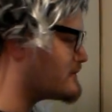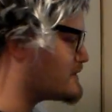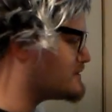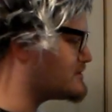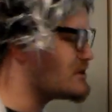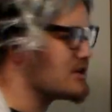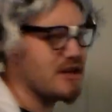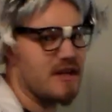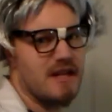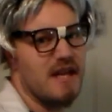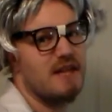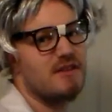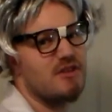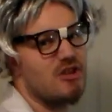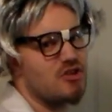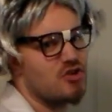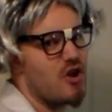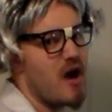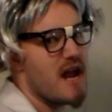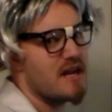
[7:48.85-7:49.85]
Should have kicked
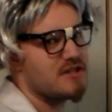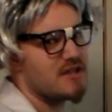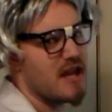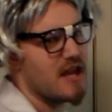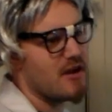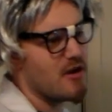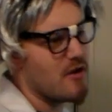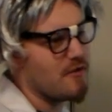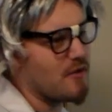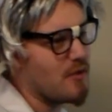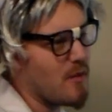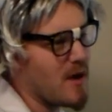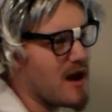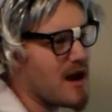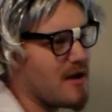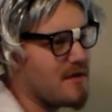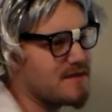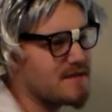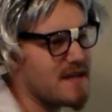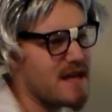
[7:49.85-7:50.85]
the trash can over while
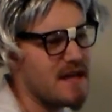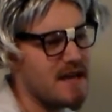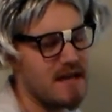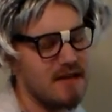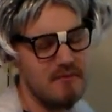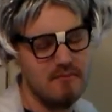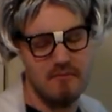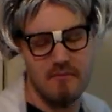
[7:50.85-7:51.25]
I was at it.